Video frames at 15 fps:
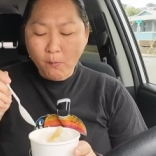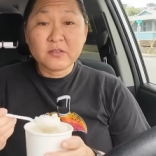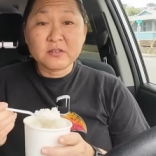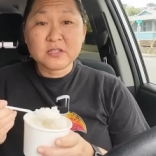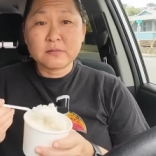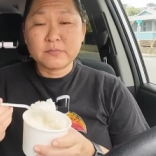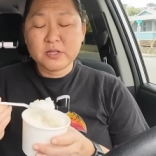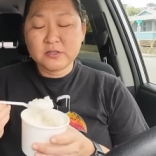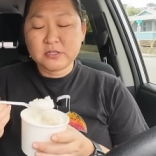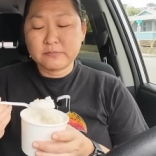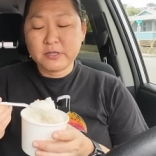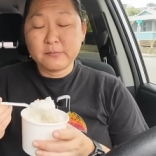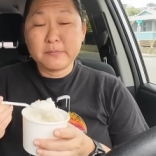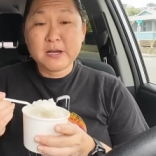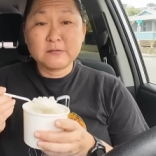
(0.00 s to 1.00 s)
There's something
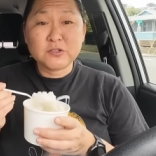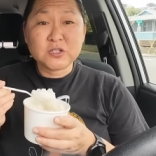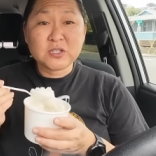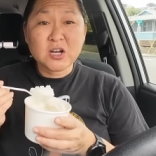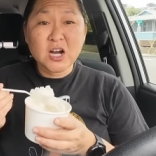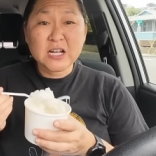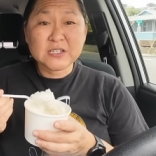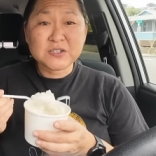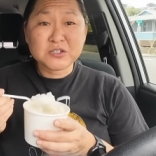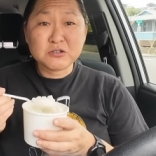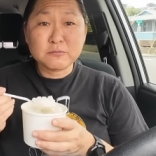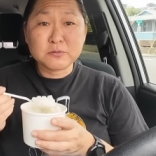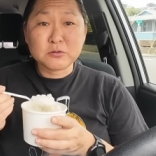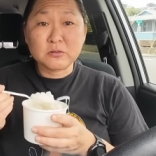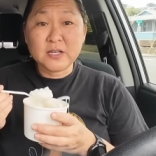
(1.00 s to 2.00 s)
to me about just hot
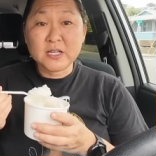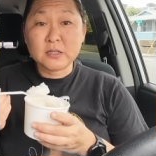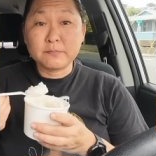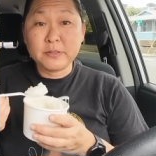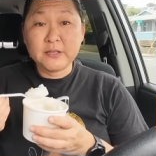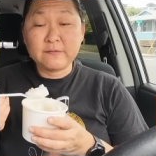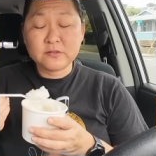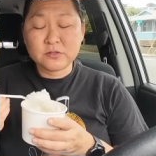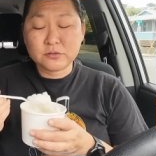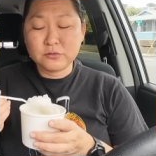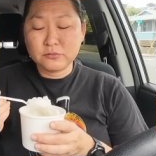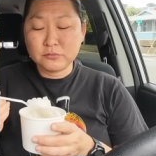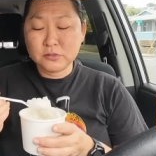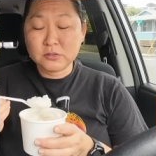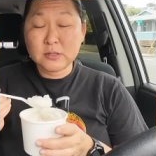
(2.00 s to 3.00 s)
soups or like beef
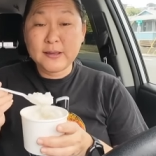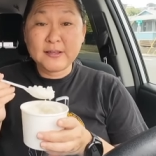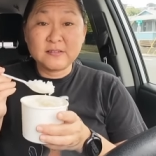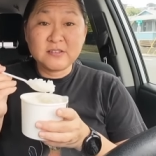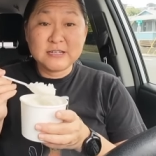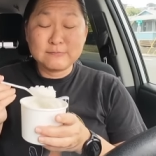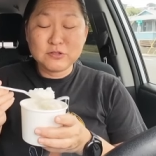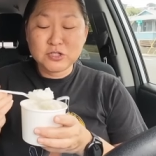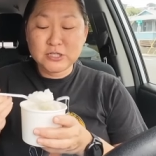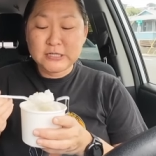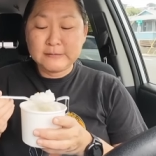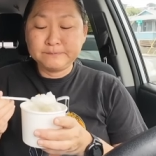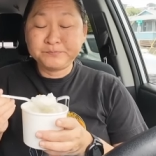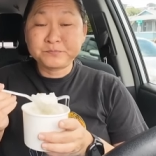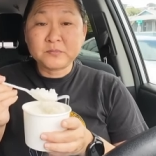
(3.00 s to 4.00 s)
stews and
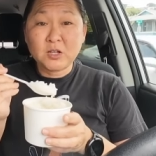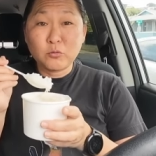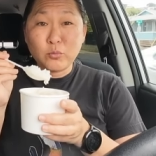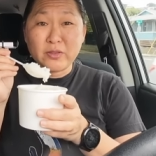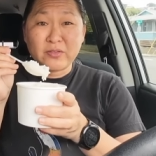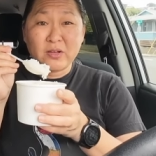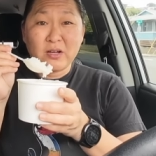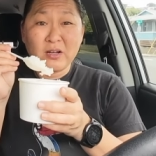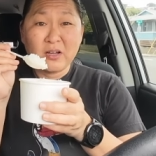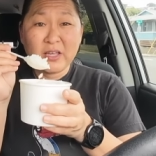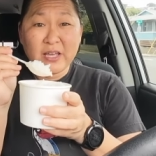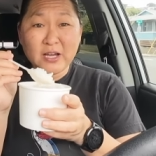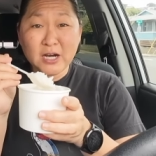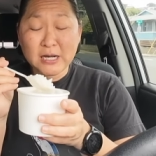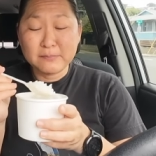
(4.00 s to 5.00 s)
kimchi with
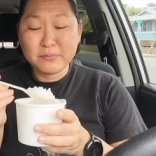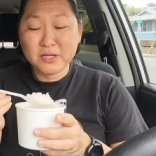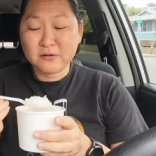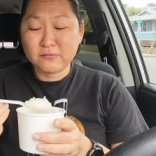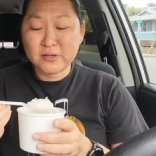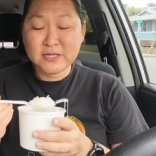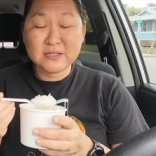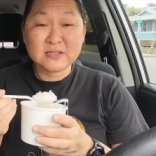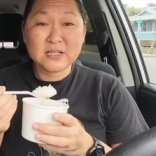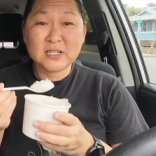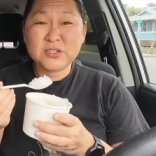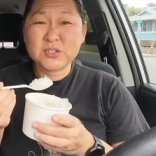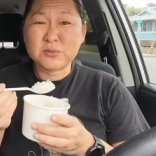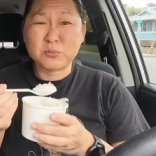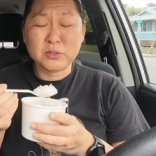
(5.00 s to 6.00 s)
a hot bed of rice
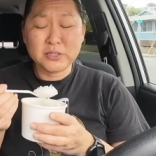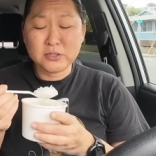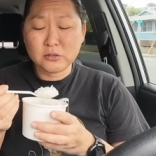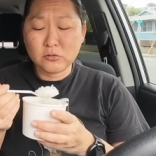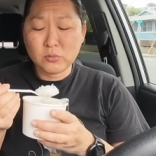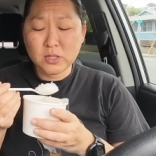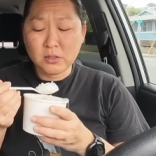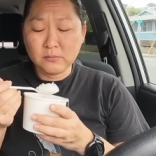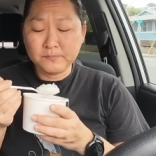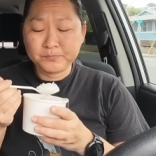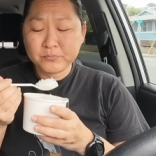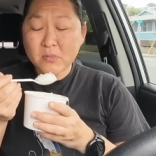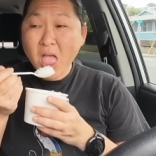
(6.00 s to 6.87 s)
that just really go well.